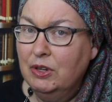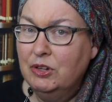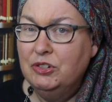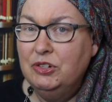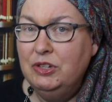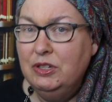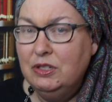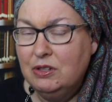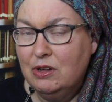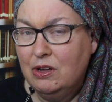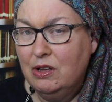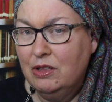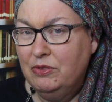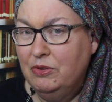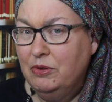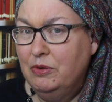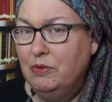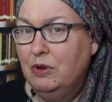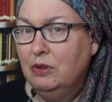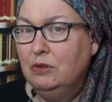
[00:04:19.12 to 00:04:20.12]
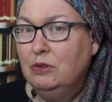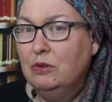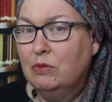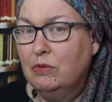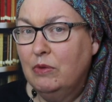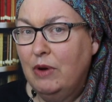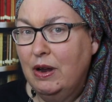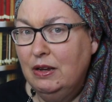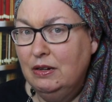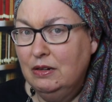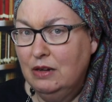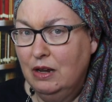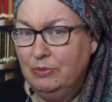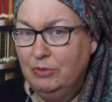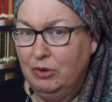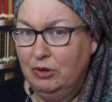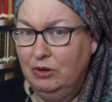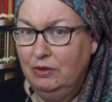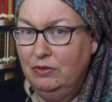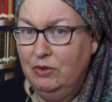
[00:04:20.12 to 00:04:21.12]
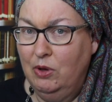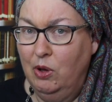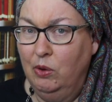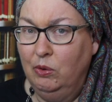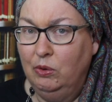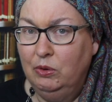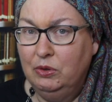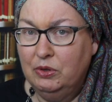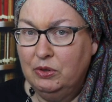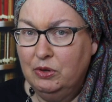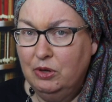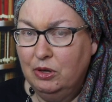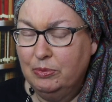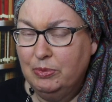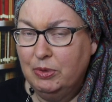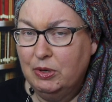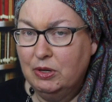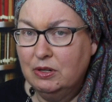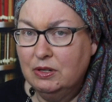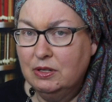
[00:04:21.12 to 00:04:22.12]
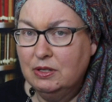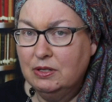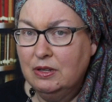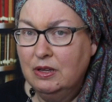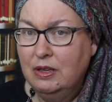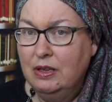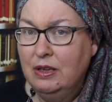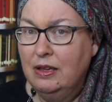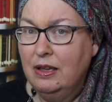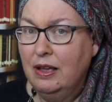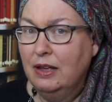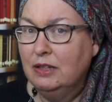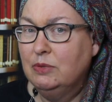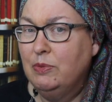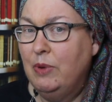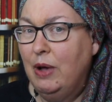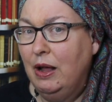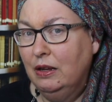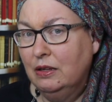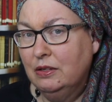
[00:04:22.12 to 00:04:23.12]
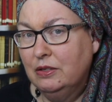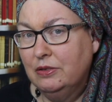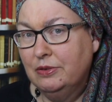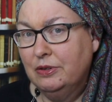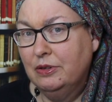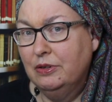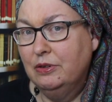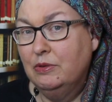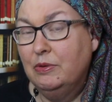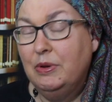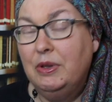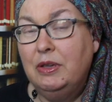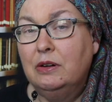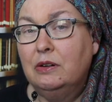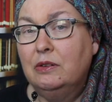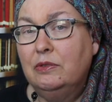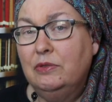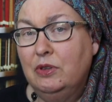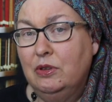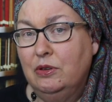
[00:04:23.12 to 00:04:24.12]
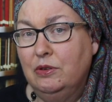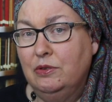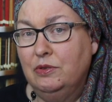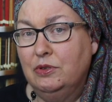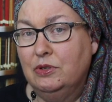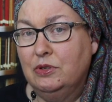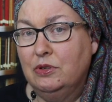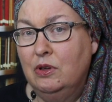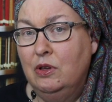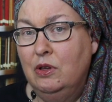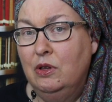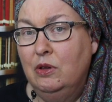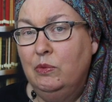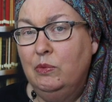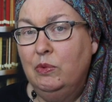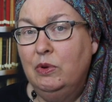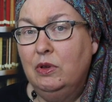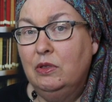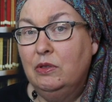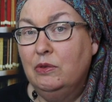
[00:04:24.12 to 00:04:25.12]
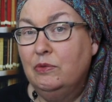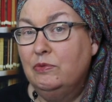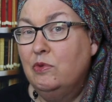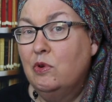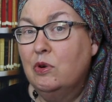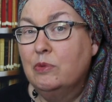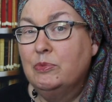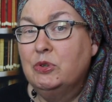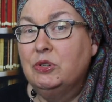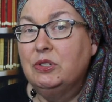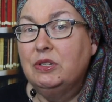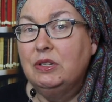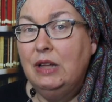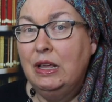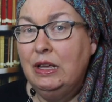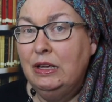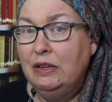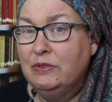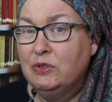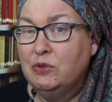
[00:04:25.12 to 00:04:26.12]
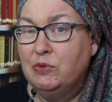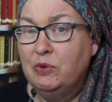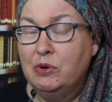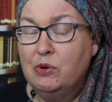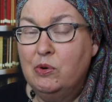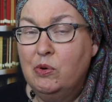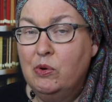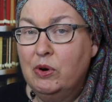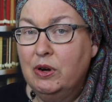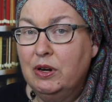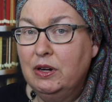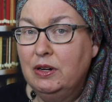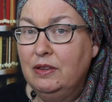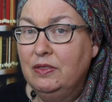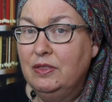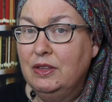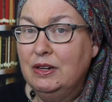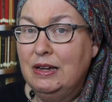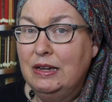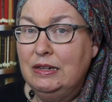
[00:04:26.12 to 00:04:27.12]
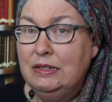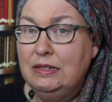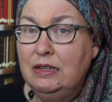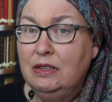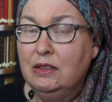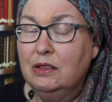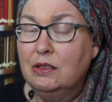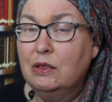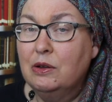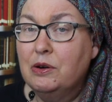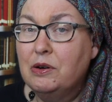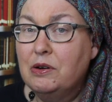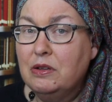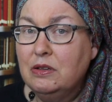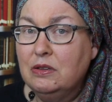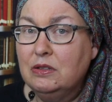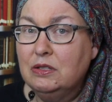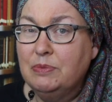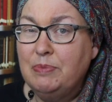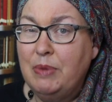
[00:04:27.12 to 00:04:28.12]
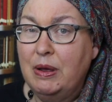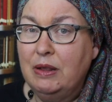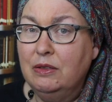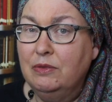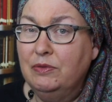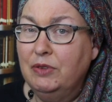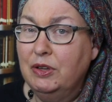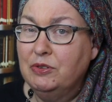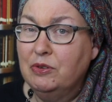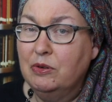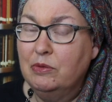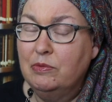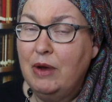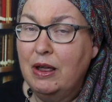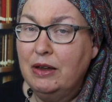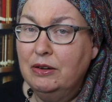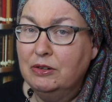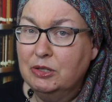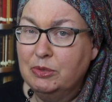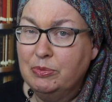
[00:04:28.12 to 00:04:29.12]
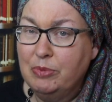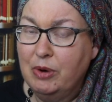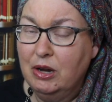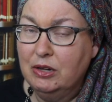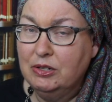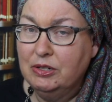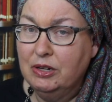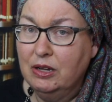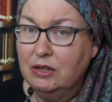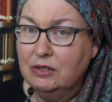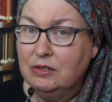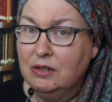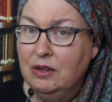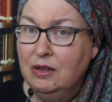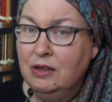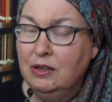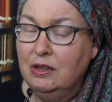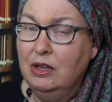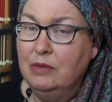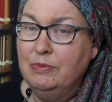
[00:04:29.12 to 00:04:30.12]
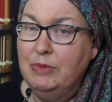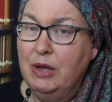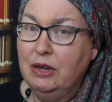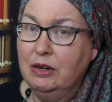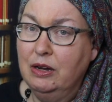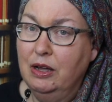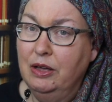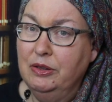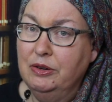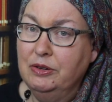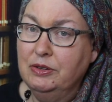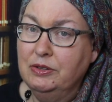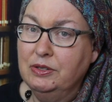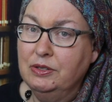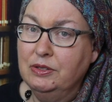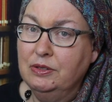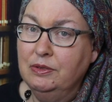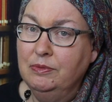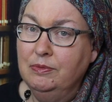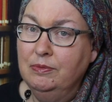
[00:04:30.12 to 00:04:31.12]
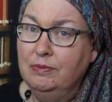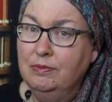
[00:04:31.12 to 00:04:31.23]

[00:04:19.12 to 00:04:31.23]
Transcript: She's gone through a great number of old cookbooks, as well as through interviews with former slaves recorded in the 1930s by the Federal Writers Project, among others.